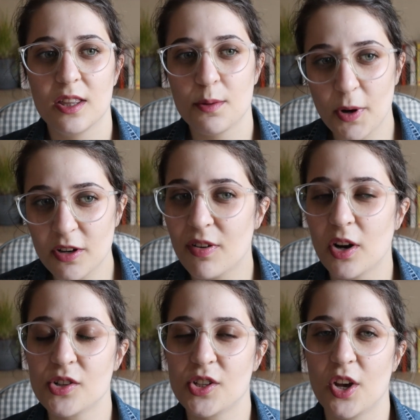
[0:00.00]
The book
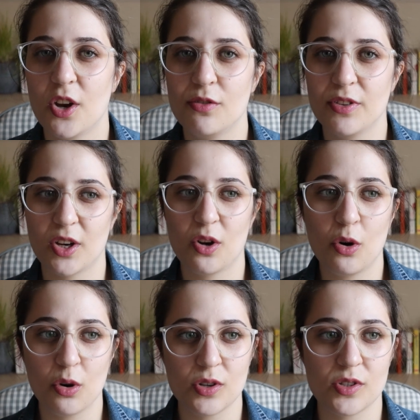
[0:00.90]
follows her over the
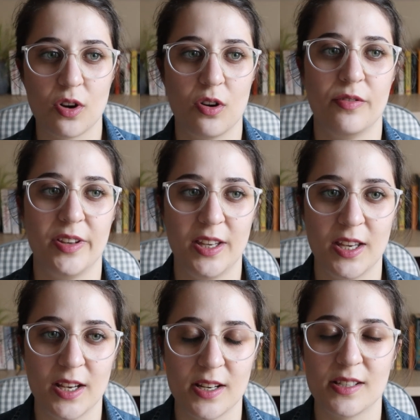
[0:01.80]
course of
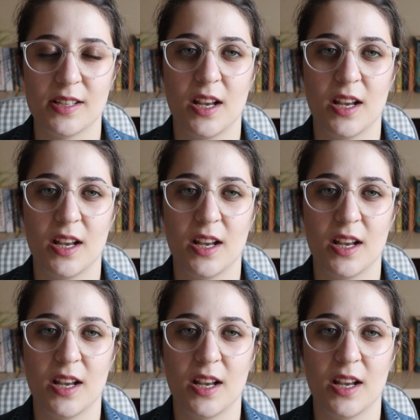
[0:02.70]
years